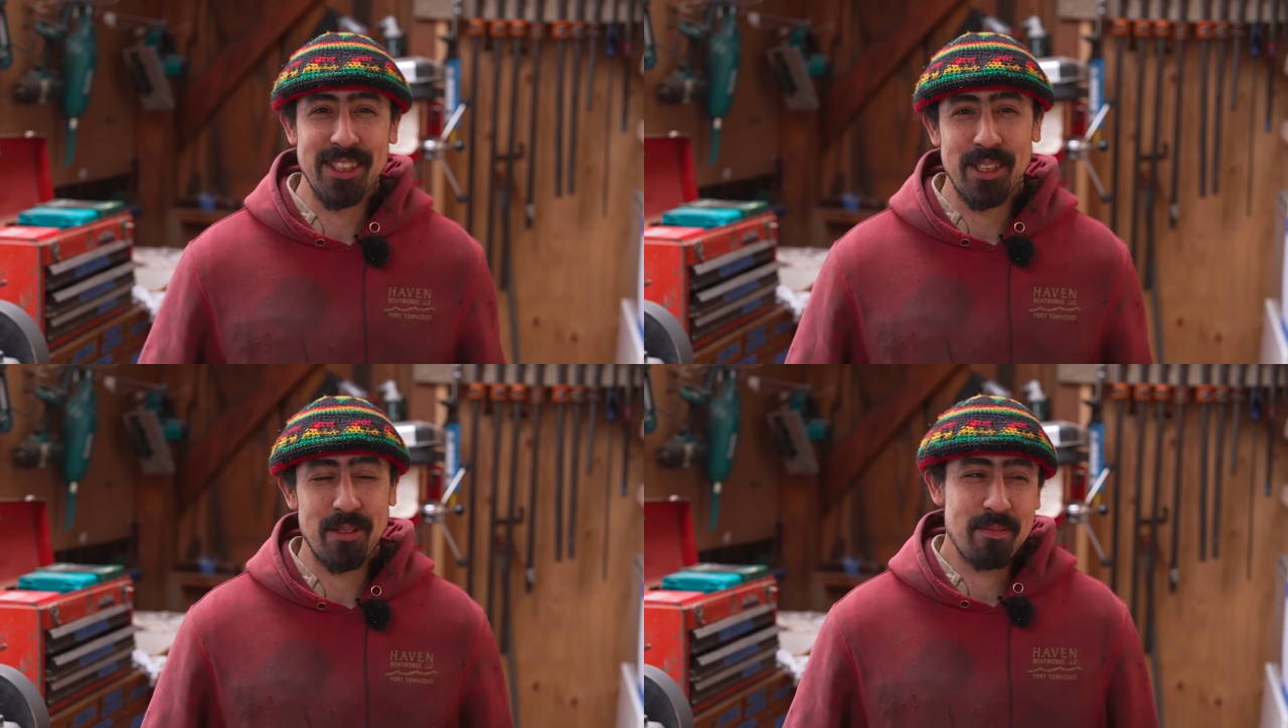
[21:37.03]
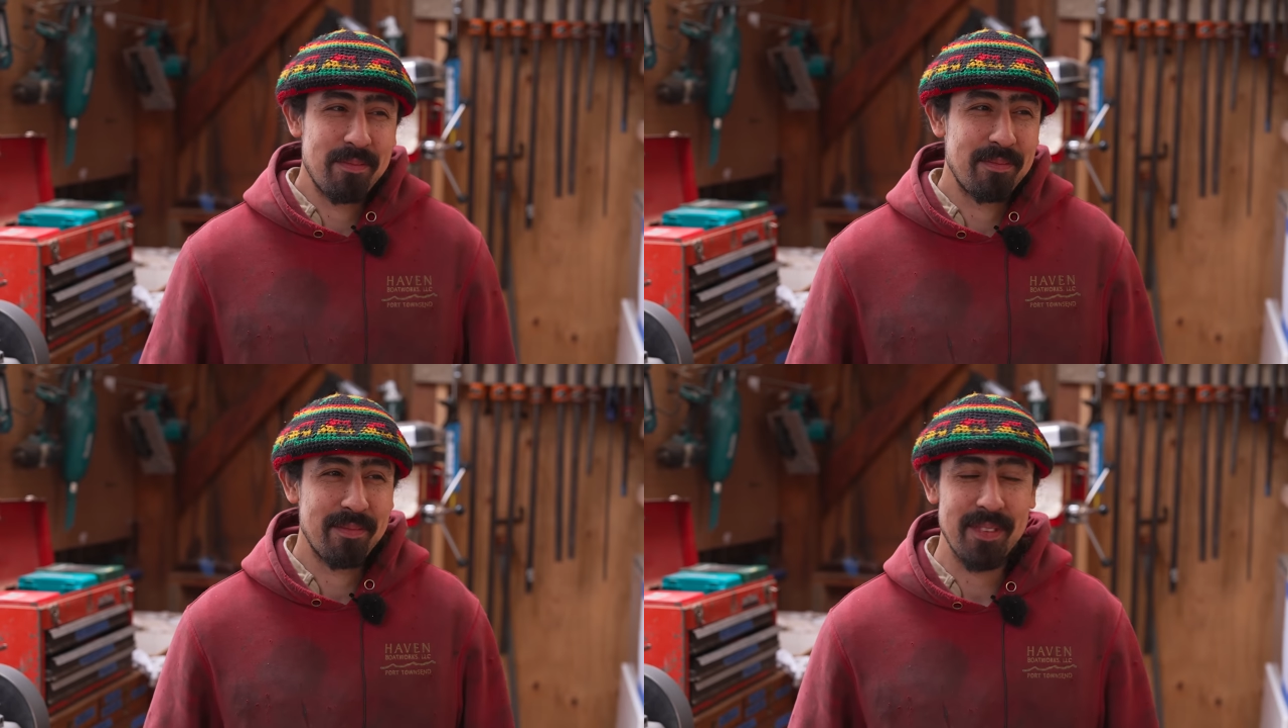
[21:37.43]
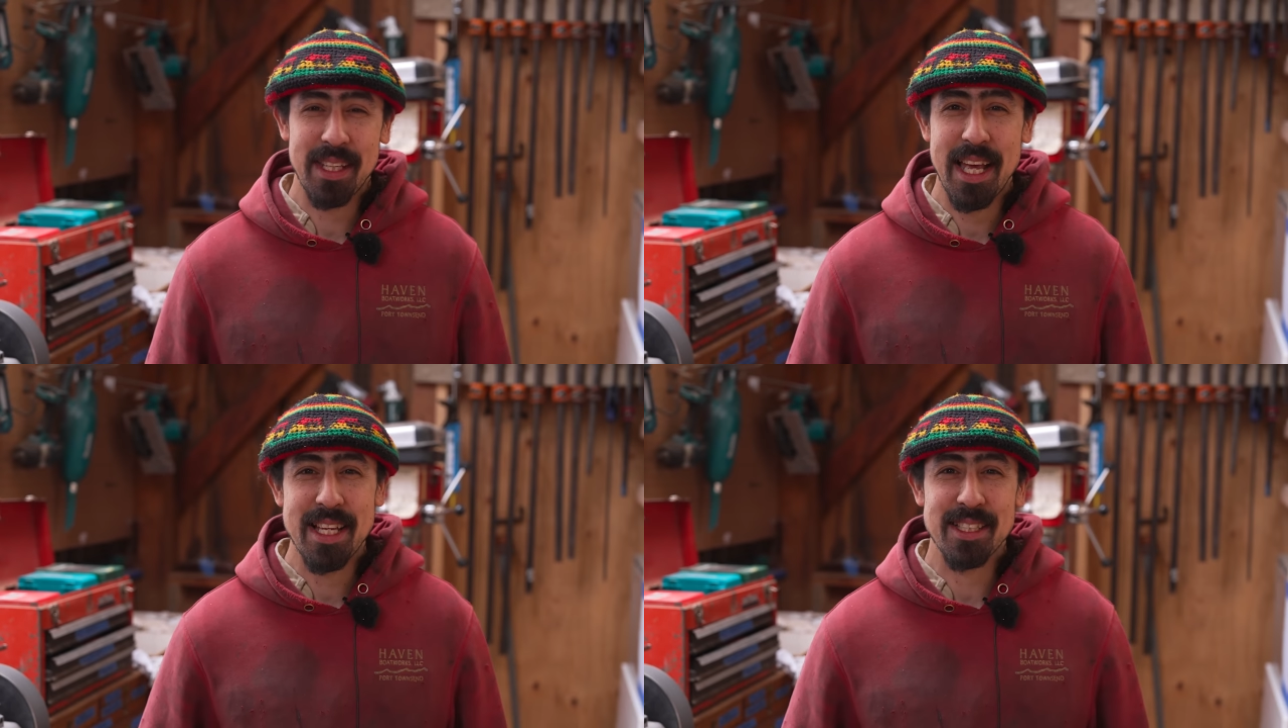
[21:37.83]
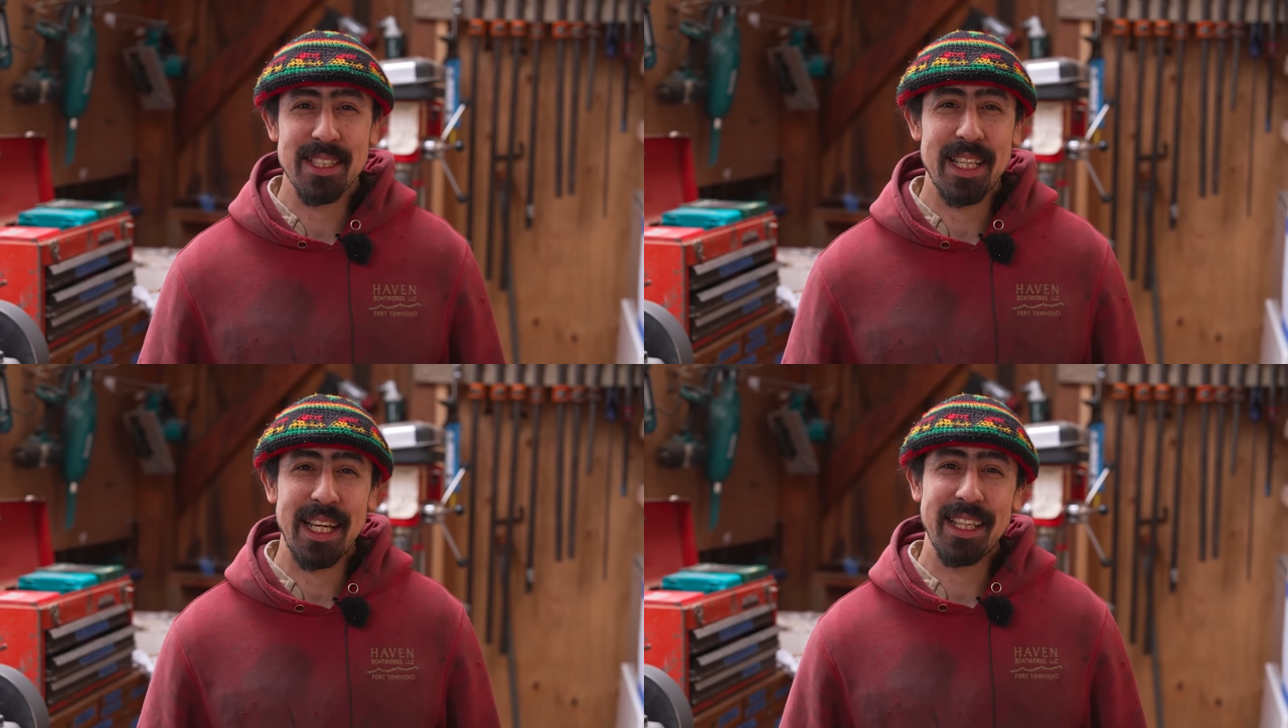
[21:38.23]
So
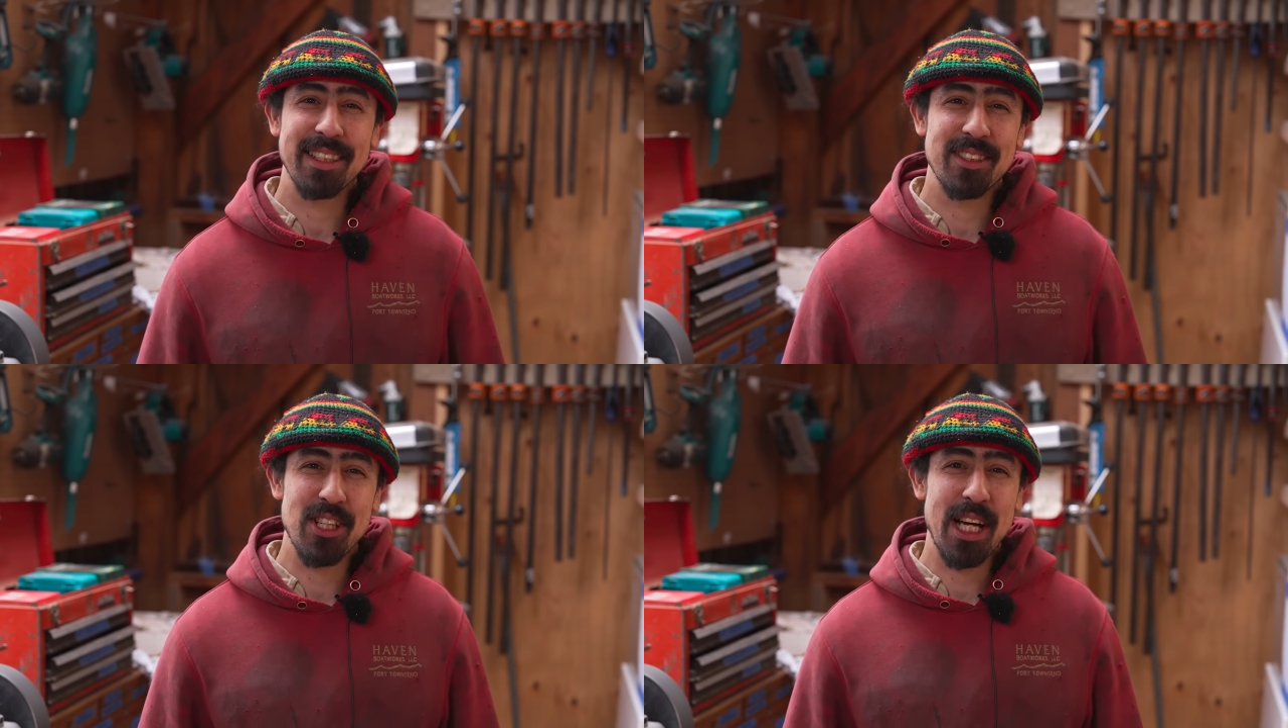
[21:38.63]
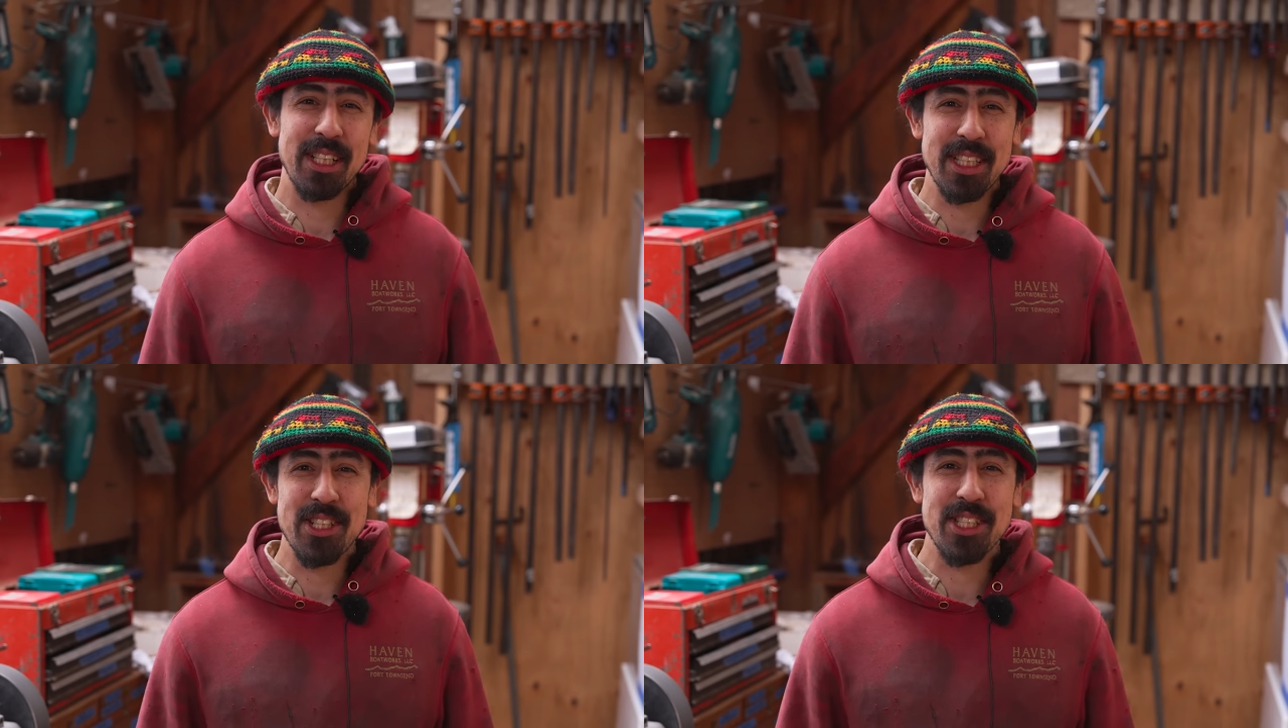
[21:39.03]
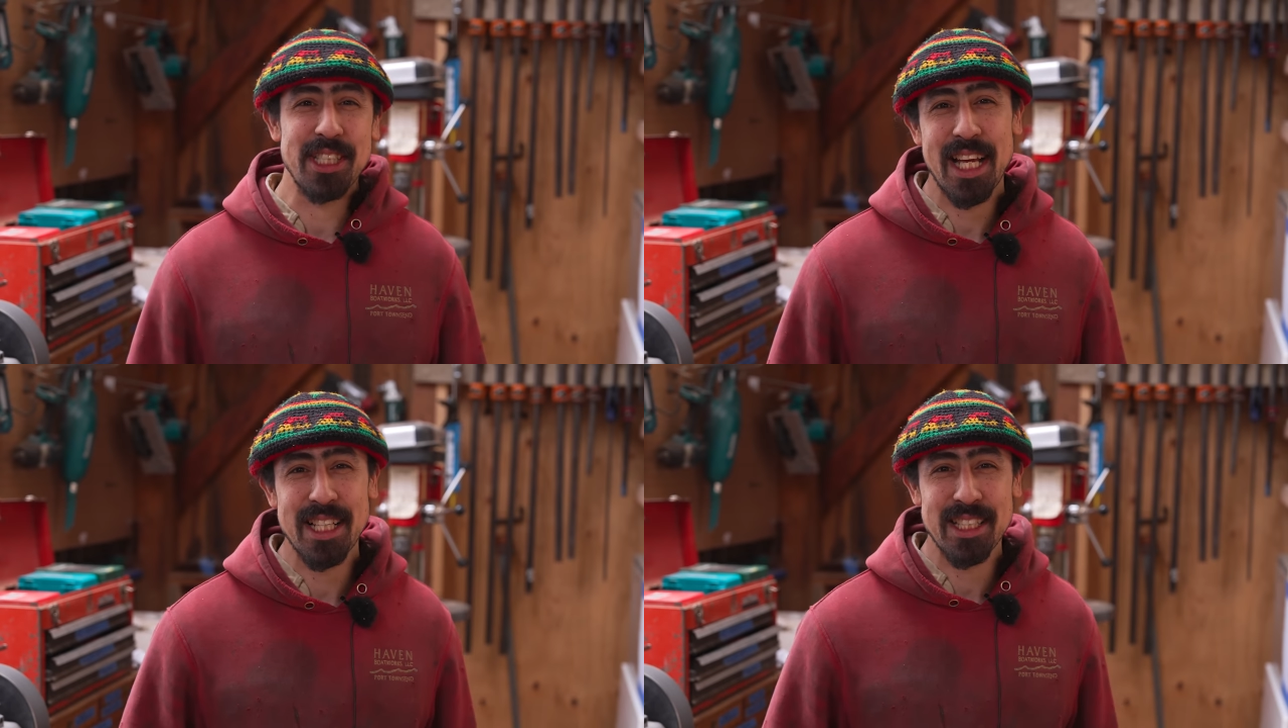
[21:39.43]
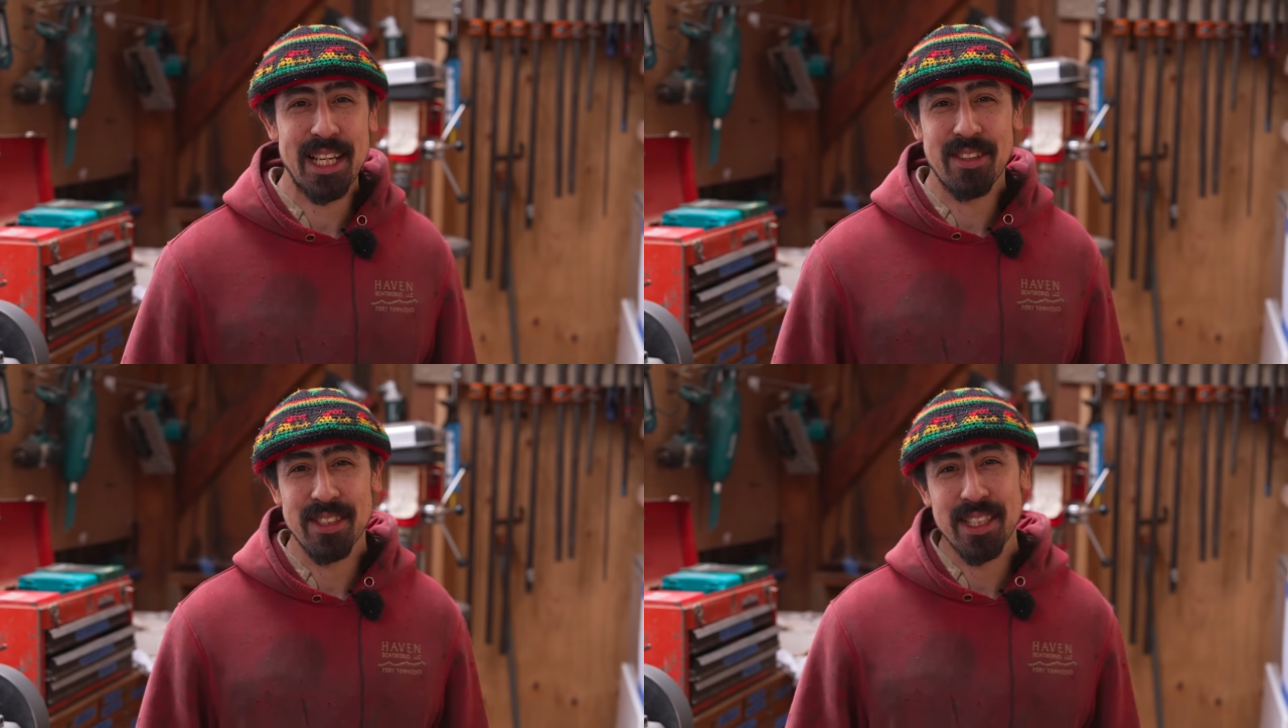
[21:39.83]
as like childish as that sounds,